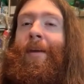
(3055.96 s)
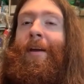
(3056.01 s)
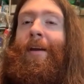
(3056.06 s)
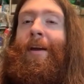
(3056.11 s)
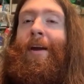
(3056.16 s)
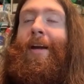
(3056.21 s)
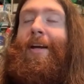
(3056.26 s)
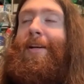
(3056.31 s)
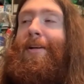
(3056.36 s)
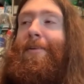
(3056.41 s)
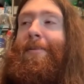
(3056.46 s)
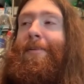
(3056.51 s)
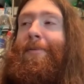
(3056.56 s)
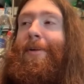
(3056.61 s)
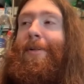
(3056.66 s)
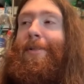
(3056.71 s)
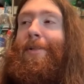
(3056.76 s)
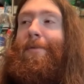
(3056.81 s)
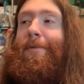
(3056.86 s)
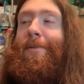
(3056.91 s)
And
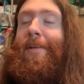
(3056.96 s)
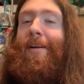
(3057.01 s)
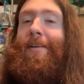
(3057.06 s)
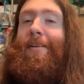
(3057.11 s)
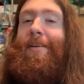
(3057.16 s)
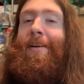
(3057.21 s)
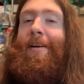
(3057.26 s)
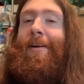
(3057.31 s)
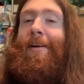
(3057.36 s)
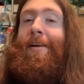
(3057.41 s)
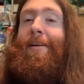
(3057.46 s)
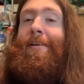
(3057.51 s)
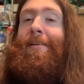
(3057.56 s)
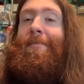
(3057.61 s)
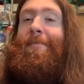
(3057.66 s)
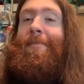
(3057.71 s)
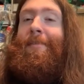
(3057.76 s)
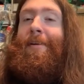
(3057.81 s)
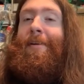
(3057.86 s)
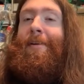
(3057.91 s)
Richard was like,
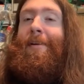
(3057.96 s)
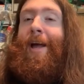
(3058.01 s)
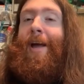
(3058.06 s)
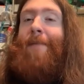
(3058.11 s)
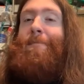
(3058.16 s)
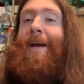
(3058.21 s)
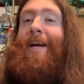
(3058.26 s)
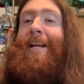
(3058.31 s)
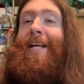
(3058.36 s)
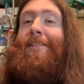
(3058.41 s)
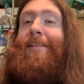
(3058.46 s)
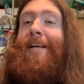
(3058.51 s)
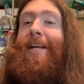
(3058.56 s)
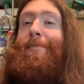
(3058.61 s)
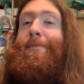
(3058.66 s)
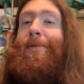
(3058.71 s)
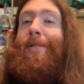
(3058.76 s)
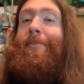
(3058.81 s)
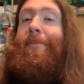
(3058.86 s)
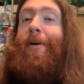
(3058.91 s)
"Man, he set
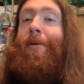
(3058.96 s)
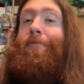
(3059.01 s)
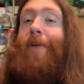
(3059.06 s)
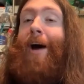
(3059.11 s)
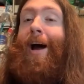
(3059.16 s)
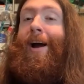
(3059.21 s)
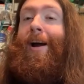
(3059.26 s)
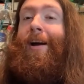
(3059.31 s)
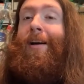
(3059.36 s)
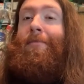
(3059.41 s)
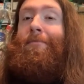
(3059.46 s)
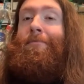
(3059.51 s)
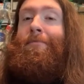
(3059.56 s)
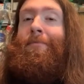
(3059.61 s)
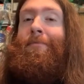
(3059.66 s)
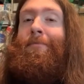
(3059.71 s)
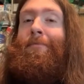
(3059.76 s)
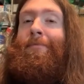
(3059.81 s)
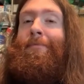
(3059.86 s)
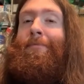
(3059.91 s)
himself on fire.
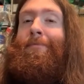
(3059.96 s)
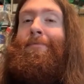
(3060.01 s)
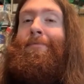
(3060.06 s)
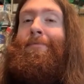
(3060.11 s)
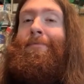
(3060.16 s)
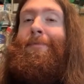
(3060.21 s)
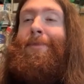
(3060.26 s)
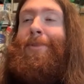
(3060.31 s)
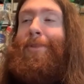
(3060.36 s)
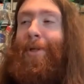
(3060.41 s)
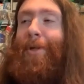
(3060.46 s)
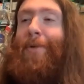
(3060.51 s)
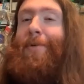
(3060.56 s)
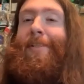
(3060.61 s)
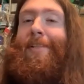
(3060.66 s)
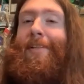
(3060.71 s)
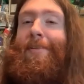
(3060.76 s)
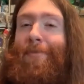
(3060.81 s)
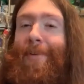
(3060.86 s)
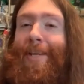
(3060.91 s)
Screw his
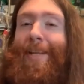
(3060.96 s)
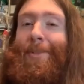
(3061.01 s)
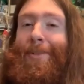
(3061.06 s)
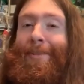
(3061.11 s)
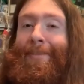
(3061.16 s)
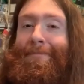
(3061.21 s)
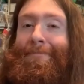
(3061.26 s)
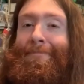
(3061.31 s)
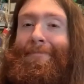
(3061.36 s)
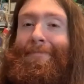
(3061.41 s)
conviction."